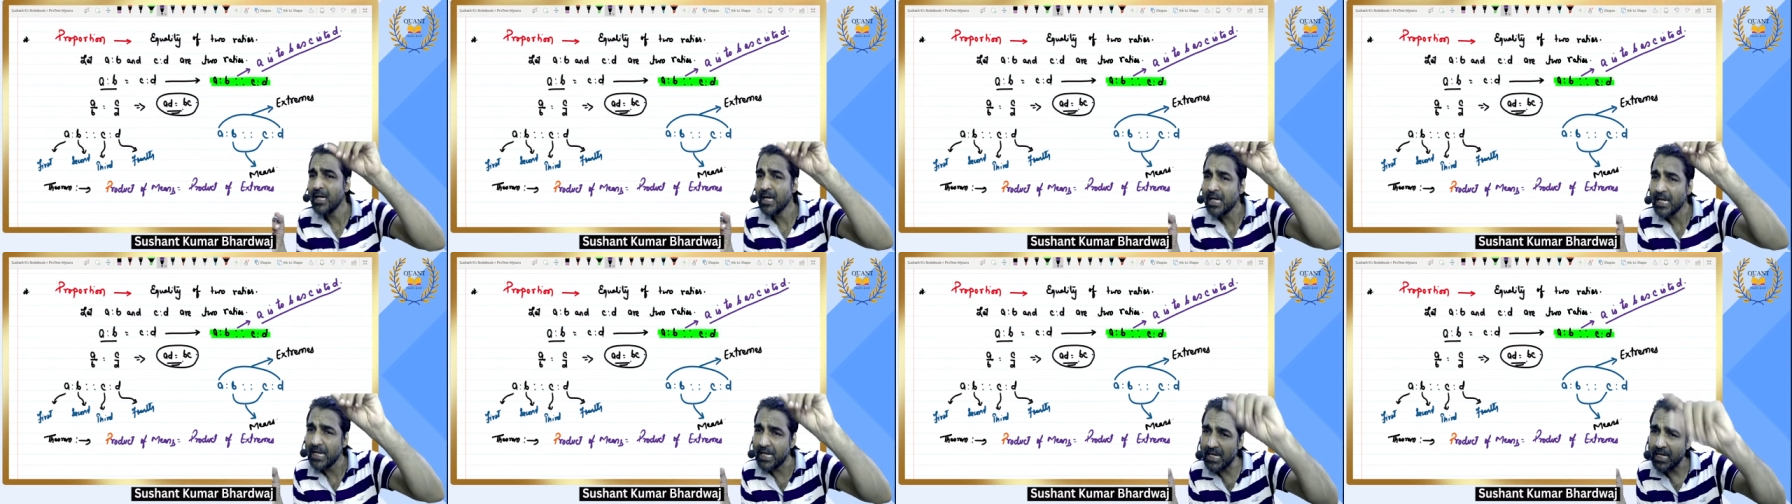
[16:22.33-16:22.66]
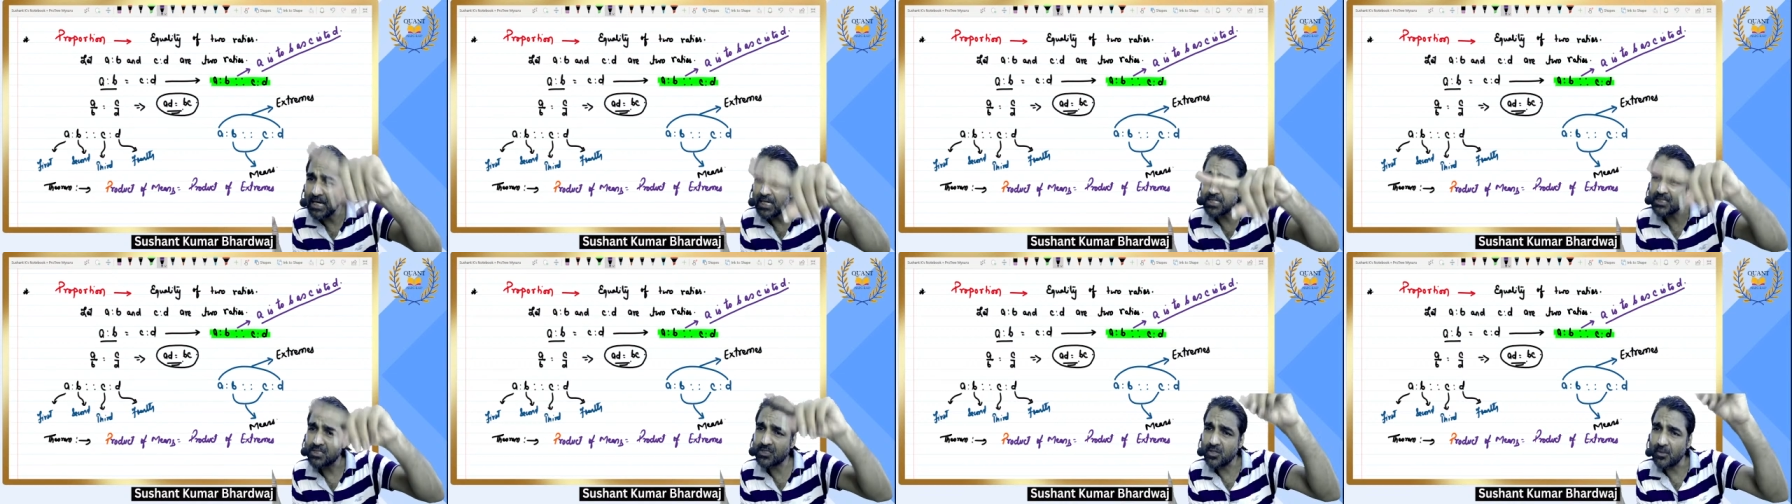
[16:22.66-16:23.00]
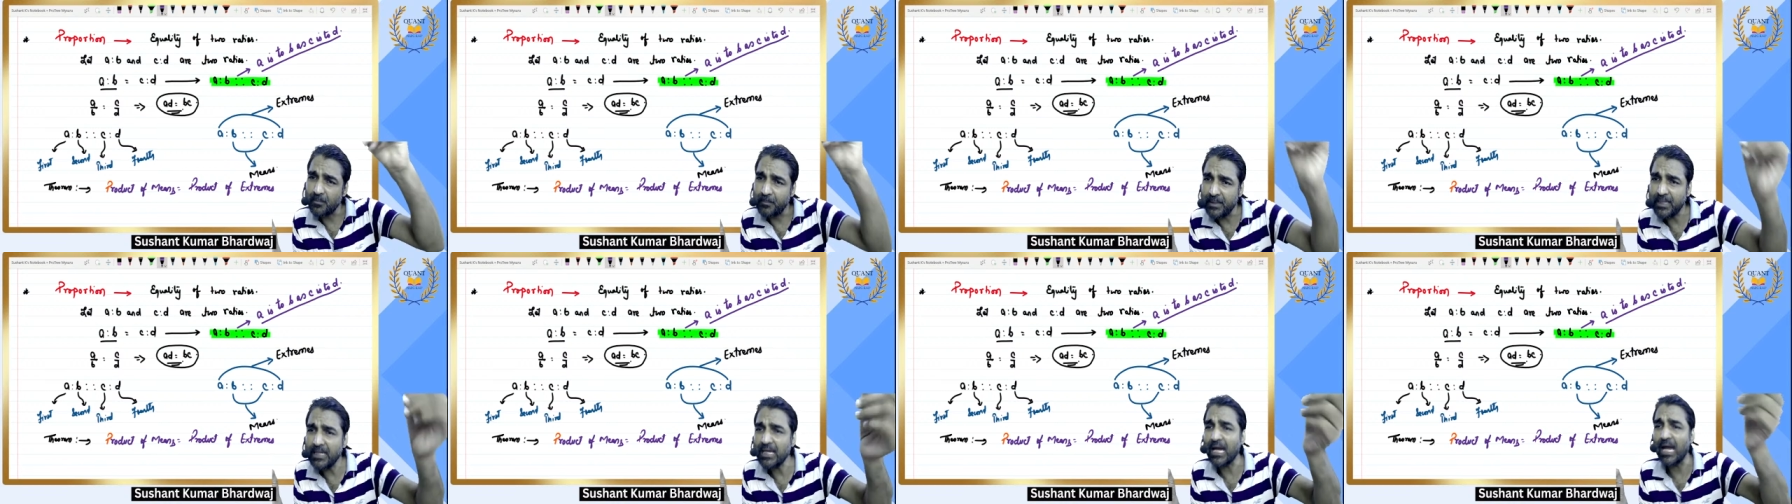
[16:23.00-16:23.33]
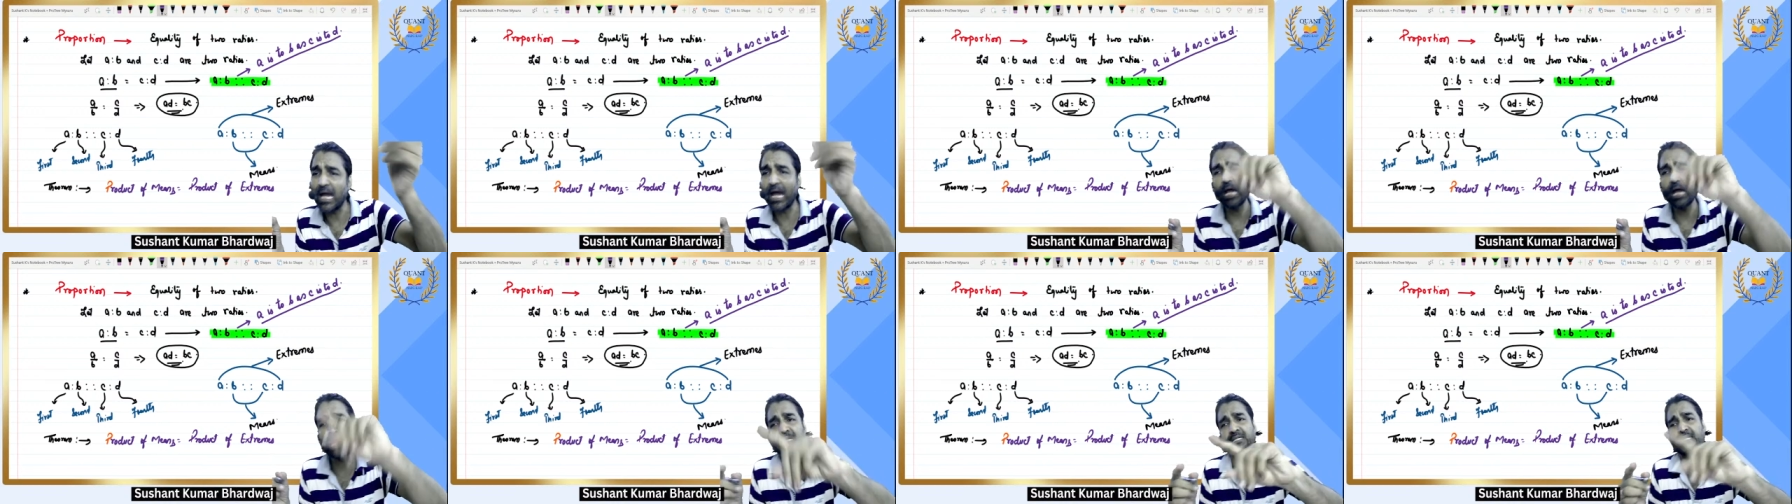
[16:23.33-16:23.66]
A is to B
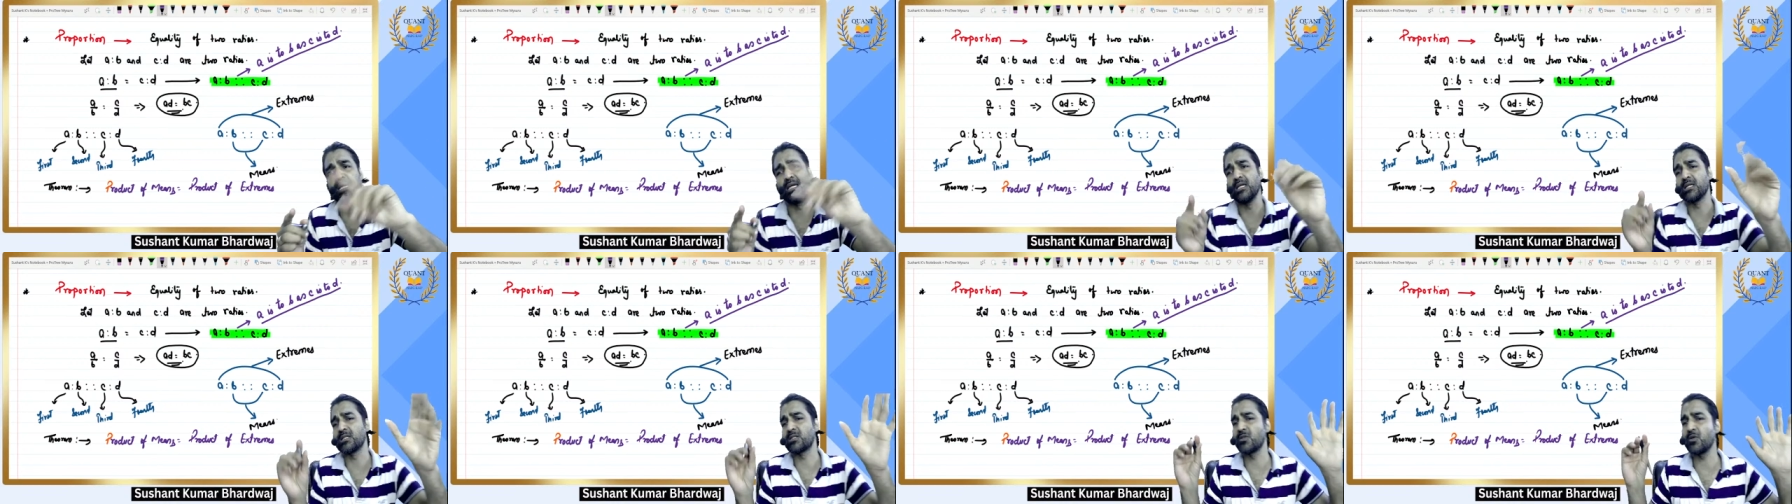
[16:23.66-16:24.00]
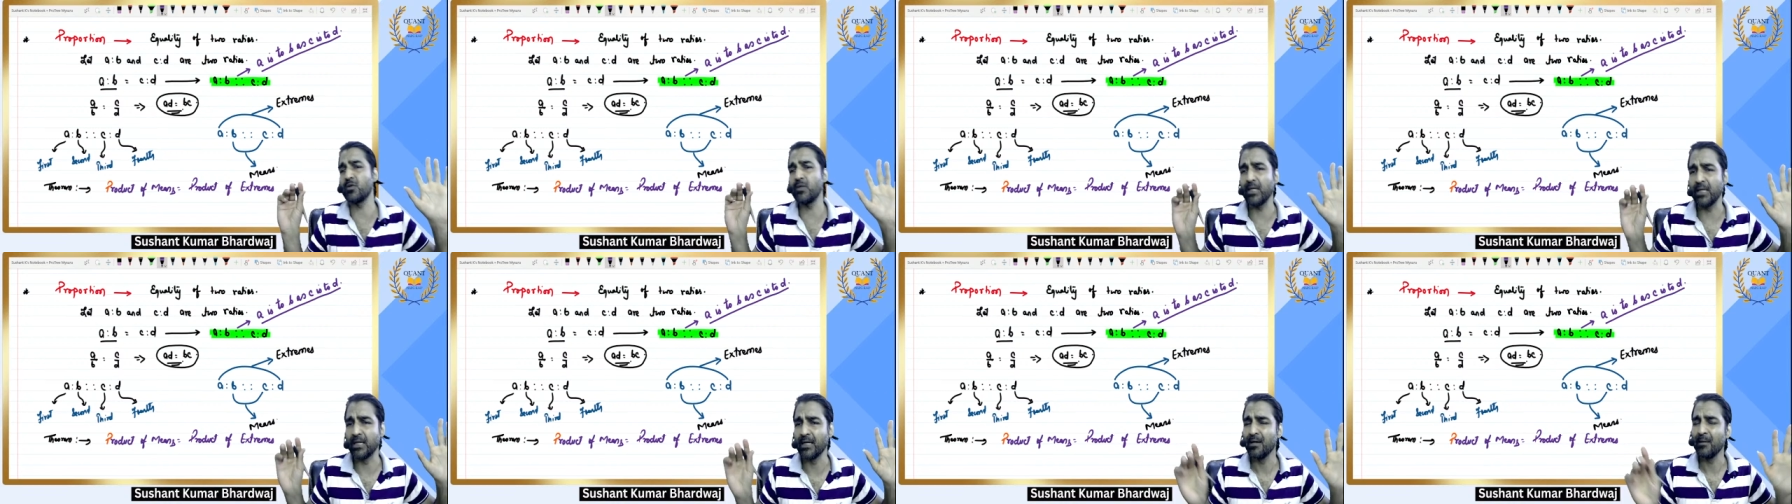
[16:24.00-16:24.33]
as C is to D.